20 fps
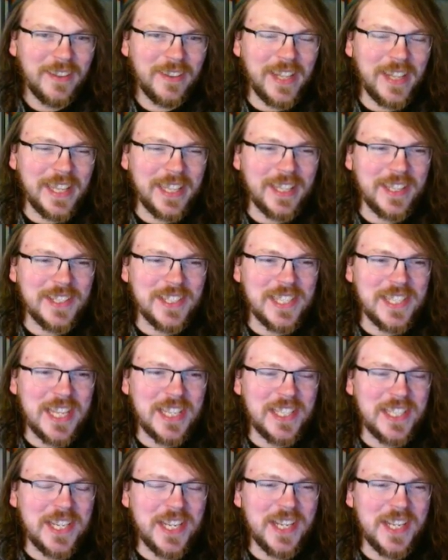Like because the
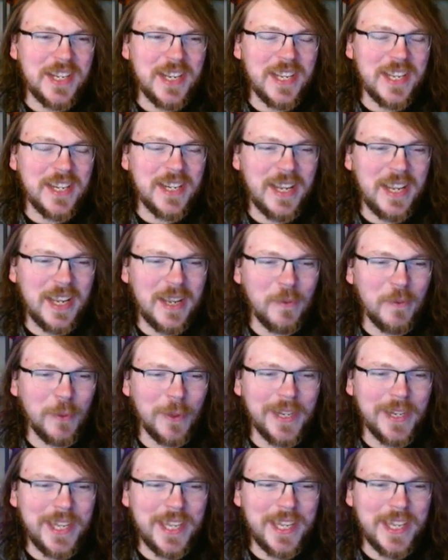scene in
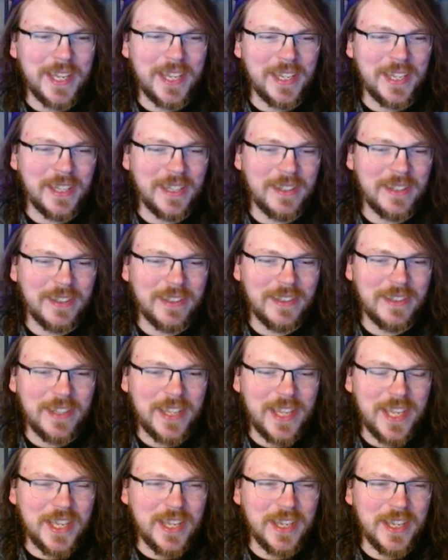where he
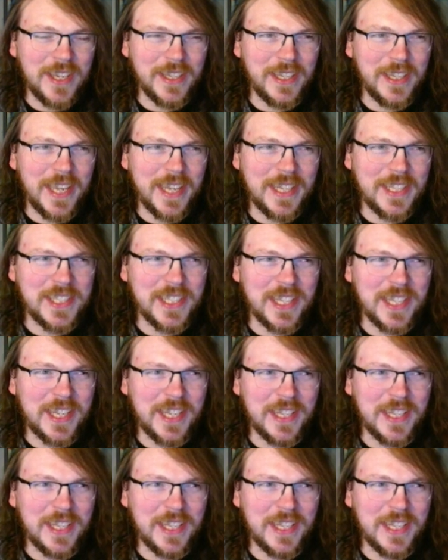gets